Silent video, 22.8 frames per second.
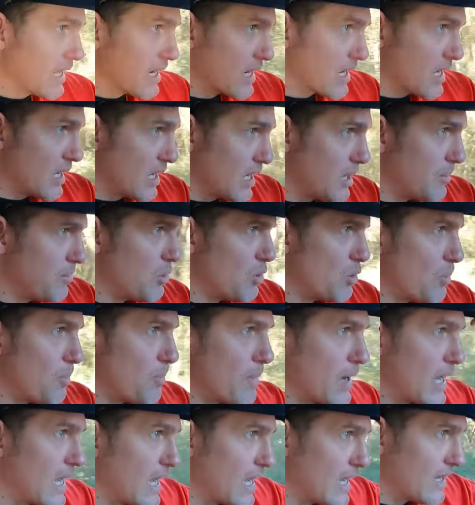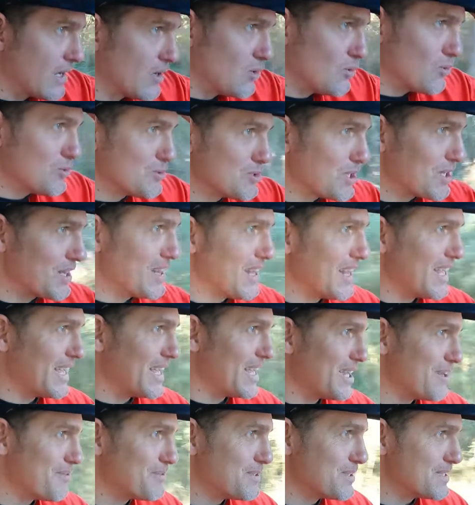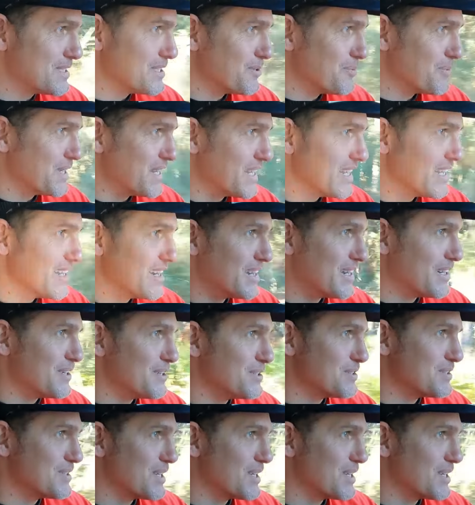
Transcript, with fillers: got a couple miles left until we get here,